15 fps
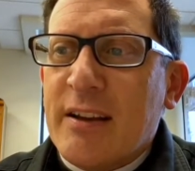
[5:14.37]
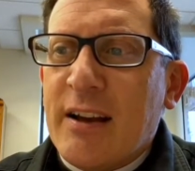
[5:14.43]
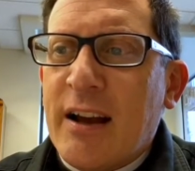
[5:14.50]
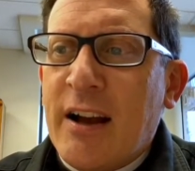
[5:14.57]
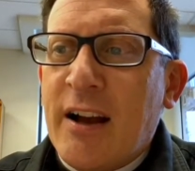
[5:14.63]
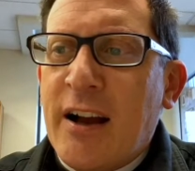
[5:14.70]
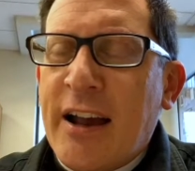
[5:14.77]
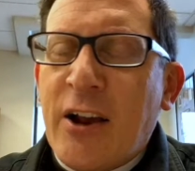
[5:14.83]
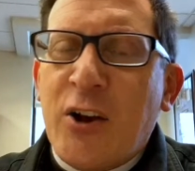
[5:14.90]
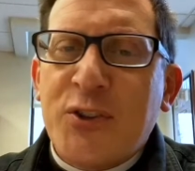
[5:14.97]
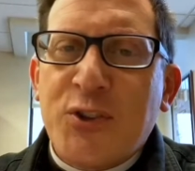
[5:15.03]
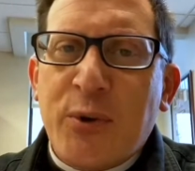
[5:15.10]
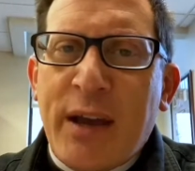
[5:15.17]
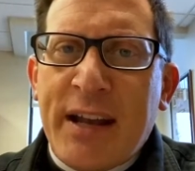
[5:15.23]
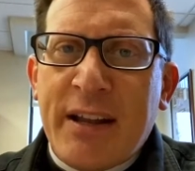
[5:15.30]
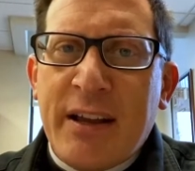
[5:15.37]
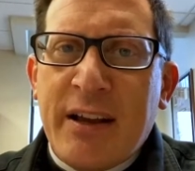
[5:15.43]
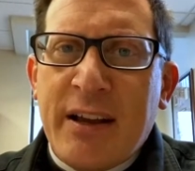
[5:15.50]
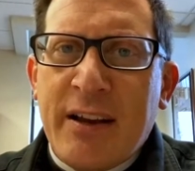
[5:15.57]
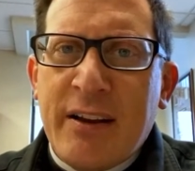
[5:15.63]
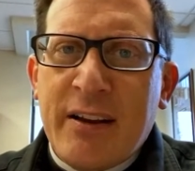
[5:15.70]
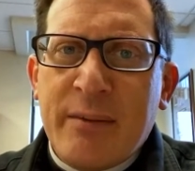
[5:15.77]
I also had
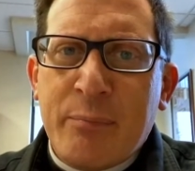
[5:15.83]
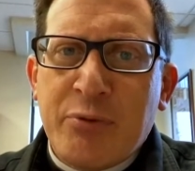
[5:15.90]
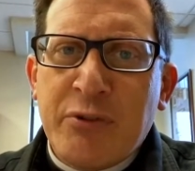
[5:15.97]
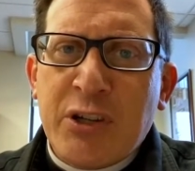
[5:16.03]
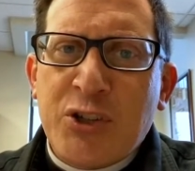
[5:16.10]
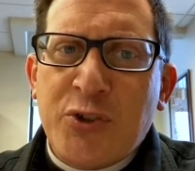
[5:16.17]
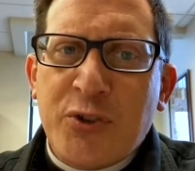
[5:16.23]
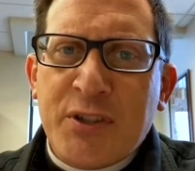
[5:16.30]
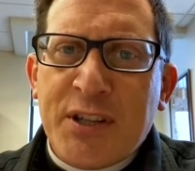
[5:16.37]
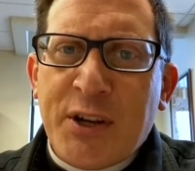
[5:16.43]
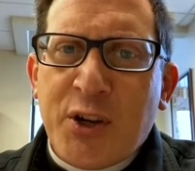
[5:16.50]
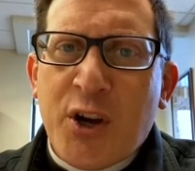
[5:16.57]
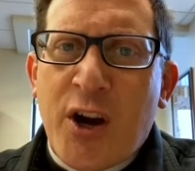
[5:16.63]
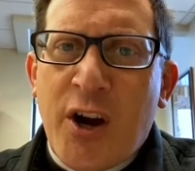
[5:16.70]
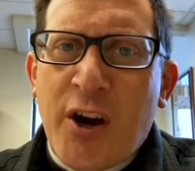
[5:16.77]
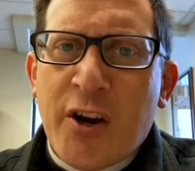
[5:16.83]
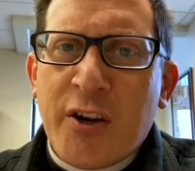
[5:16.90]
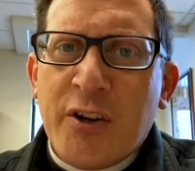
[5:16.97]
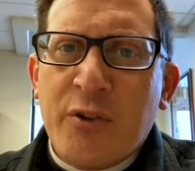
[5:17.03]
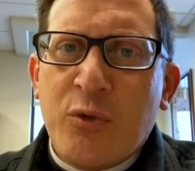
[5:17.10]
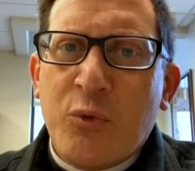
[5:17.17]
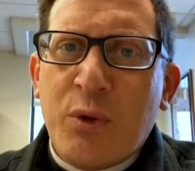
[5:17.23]
parishioners in a
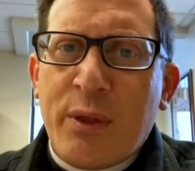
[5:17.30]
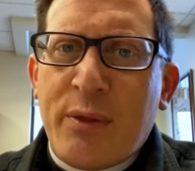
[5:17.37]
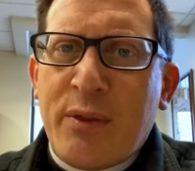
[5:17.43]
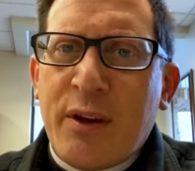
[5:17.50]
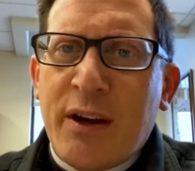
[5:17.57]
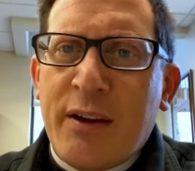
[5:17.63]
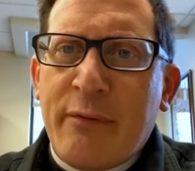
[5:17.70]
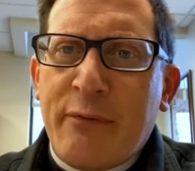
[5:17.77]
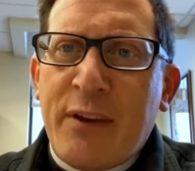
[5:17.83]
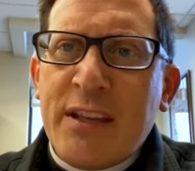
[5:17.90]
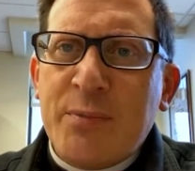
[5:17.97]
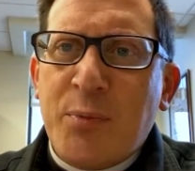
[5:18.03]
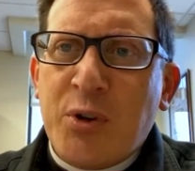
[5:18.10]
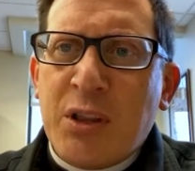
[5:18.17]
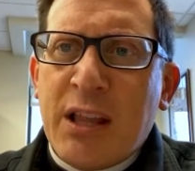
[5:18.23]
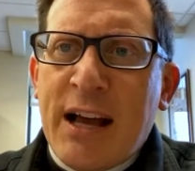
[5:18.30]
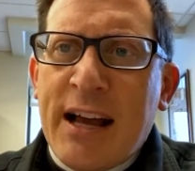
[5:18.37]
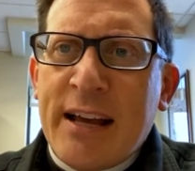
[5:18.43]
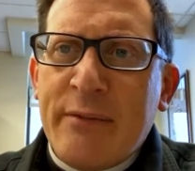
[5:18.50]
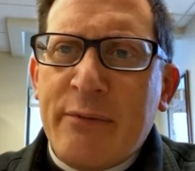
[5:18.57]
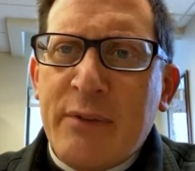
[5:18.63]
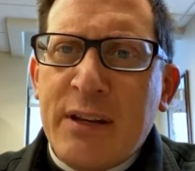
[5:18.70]
car with Facebook
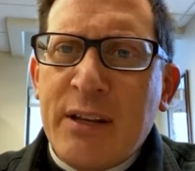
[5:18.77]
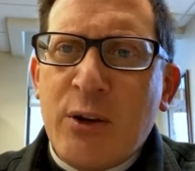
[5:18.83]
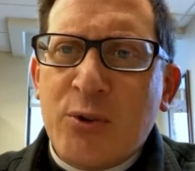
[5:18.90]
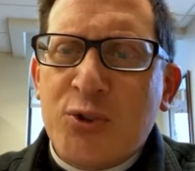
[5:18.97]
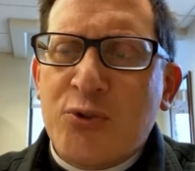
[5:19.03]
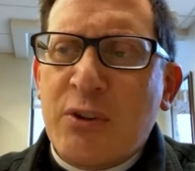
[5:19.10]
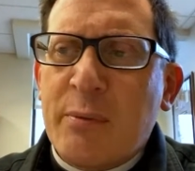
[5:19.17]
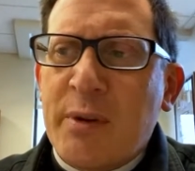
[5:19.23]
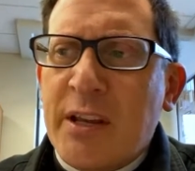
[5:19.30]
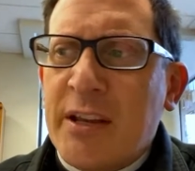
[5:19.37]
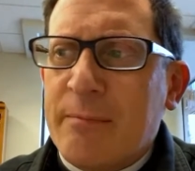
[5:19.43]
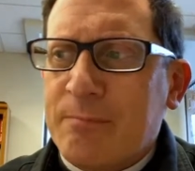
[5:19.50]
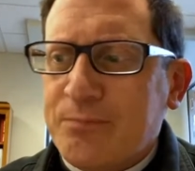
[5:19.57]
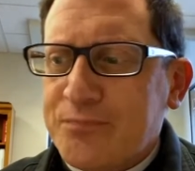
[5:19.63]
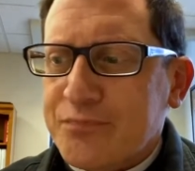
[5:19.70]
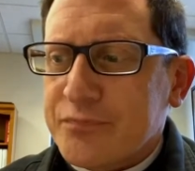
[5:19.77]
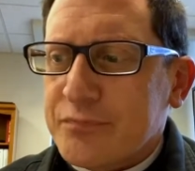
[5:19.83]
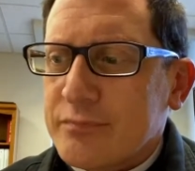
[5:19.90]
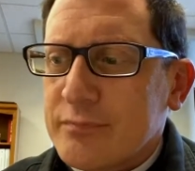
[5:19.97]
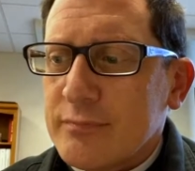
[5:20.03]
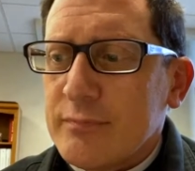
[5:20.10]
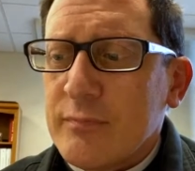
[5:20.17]
Live video streaming it.
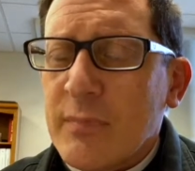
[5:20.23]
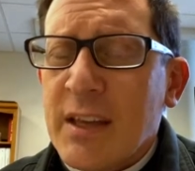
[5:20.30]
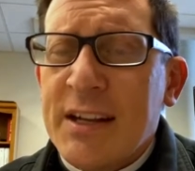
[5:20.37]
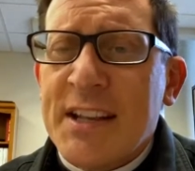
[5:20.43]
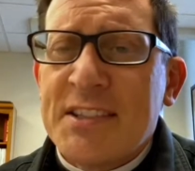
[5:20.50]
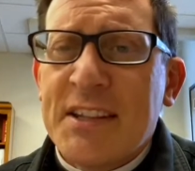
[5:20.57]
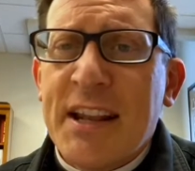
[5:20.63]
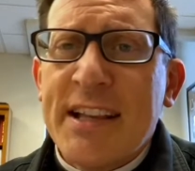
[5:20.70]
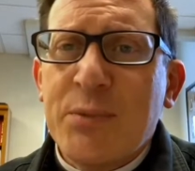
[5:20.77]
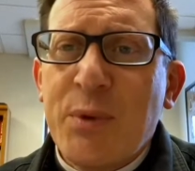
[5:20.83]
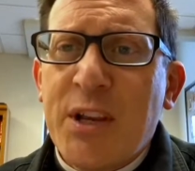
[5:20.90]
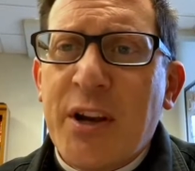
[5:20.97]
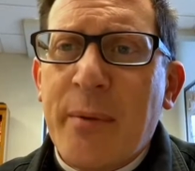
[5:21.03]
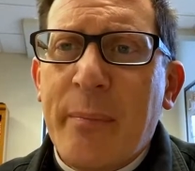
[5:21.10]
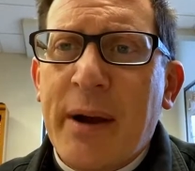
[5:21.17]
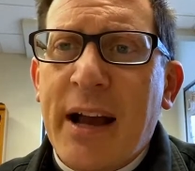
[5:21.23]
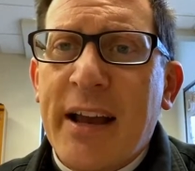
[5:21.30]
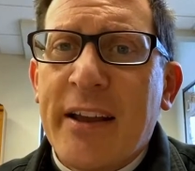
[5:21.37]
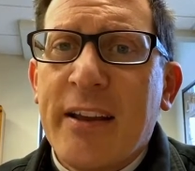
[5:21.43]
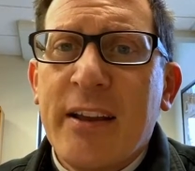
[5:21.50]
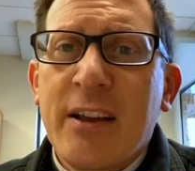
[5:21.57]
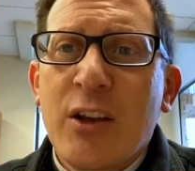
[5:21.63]
And I said, as we come
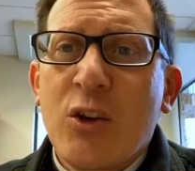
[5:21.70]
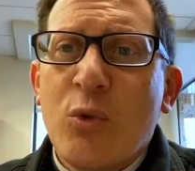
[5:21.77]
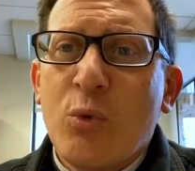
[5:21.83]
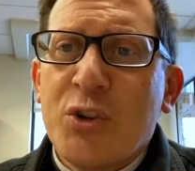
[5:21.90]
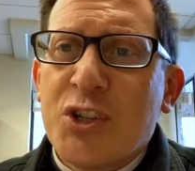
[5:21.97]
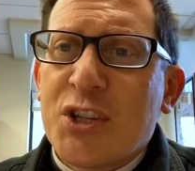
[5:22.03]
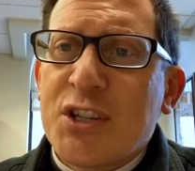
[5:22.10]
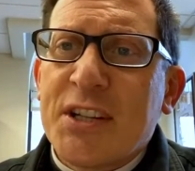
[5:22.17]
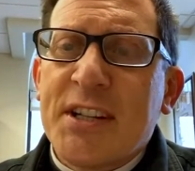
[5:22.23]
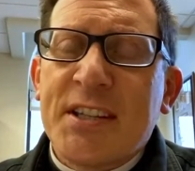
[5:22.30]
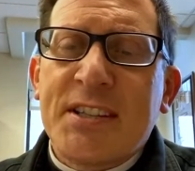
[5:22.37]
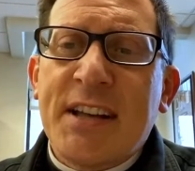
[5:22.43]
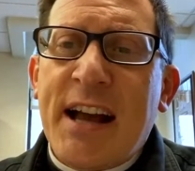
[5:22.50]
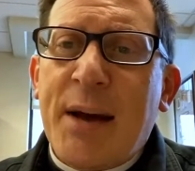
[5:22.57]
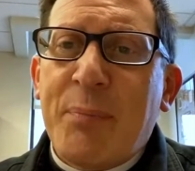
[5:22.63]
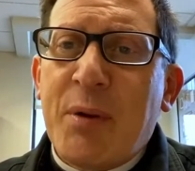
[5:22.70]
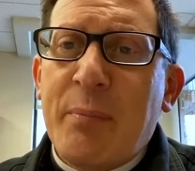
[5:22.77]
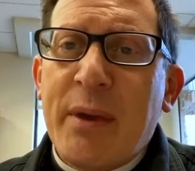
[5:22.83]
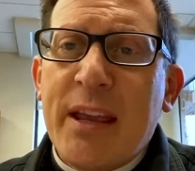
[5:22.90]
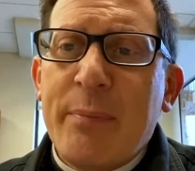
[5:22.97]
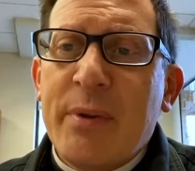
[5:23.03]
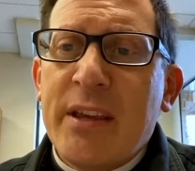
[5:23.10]
by, we're just going to stop, and
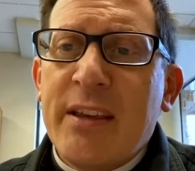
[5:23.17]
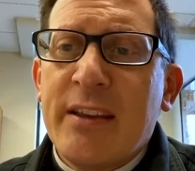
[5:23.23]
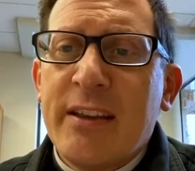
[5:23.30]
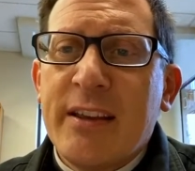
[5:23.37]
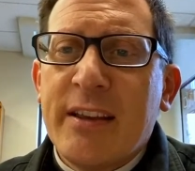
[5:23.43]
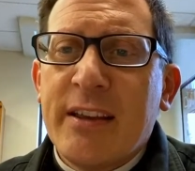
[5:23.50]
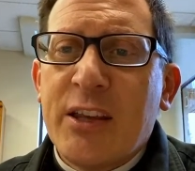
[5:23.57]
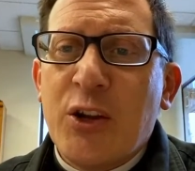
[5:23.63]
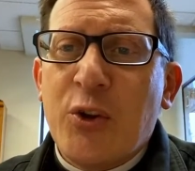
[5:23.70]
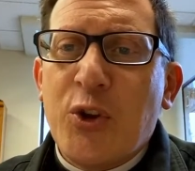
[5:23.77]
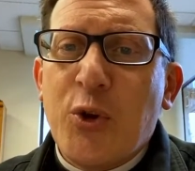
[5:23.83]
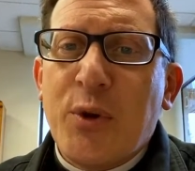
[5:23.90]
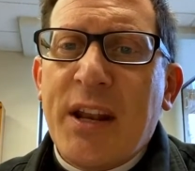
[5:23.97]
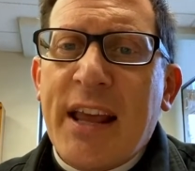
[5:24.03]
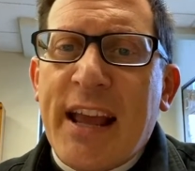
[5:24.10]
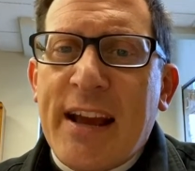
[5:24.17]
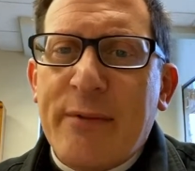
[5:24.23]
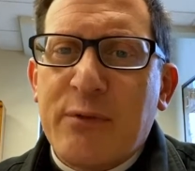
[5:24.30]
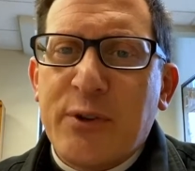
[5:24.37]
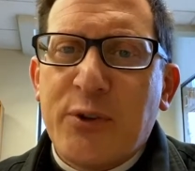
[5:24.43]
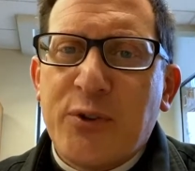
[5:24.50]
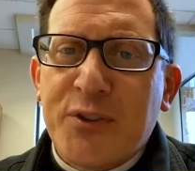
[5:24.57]
maybe, you can
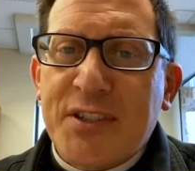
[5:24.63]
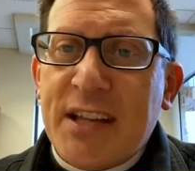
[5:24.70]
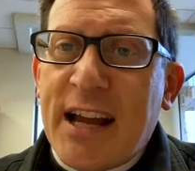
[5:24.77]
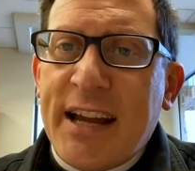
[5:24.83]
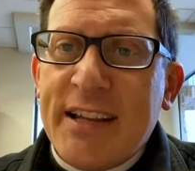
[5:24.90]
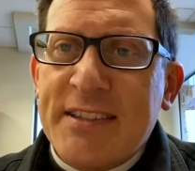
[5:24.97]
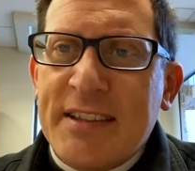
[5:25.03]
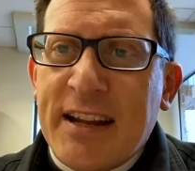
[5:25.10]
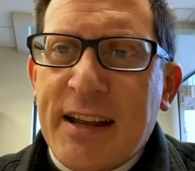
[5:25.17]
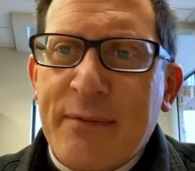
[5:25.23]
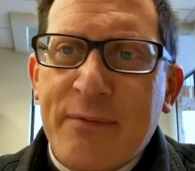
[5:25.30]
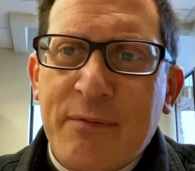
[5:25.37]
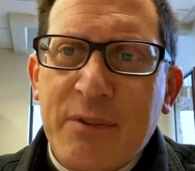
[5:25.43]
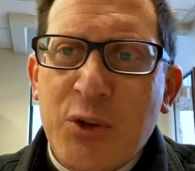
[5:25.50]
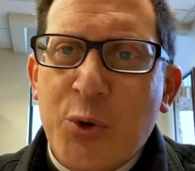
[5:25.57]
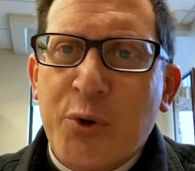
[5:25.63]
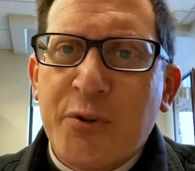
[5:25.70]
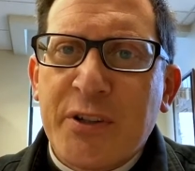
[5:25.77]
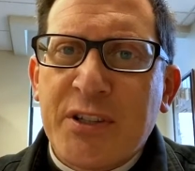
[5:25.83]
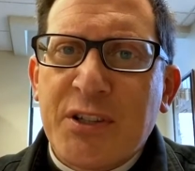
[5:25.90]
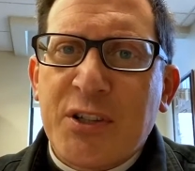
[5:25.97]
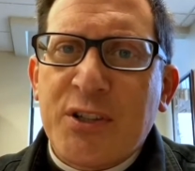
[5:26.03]
have little signs that have
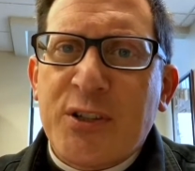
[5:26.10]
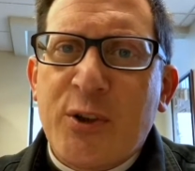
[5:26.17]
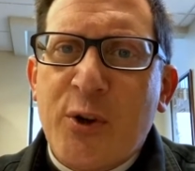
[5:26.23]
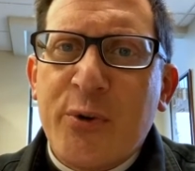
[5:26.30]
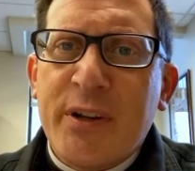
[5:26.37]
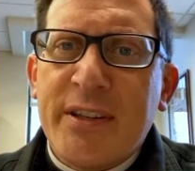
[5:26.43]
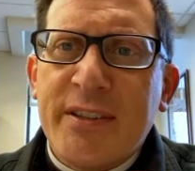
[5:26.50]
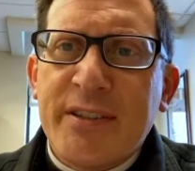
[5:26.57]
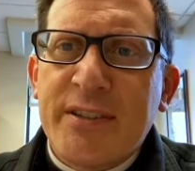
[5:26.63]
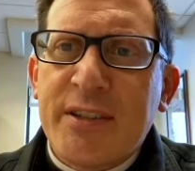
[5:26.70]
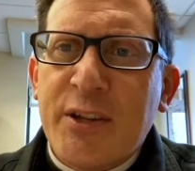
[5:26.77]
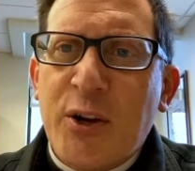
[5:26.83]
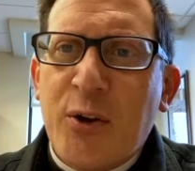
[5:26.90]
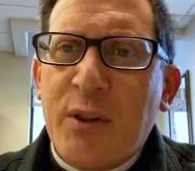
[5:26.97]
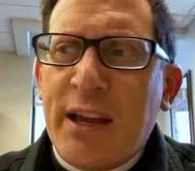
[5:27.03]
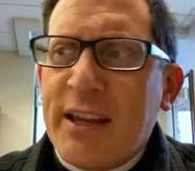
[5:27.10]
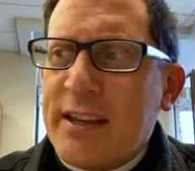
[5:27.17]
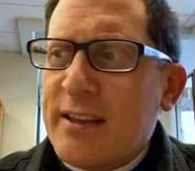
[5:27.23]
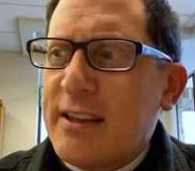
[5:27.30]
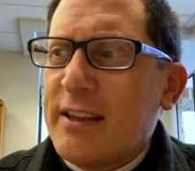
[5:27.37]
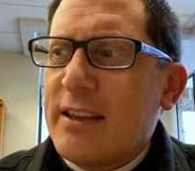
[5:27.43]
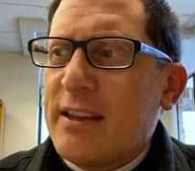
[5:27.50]
Eucharistic slogans,
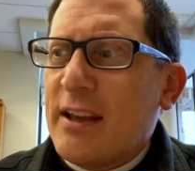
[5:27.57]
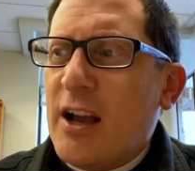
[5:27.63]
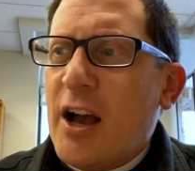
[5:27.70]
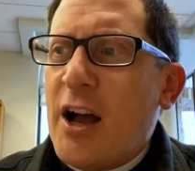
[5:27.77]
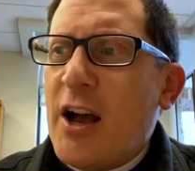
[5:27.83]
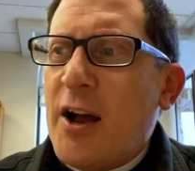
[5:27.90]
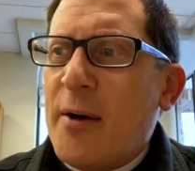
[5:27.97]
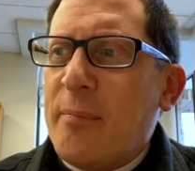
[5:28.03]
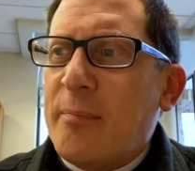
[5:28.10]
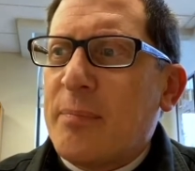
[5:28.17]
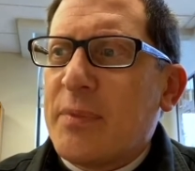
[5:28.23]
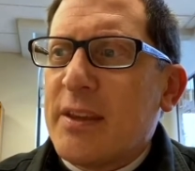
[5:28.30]
like, the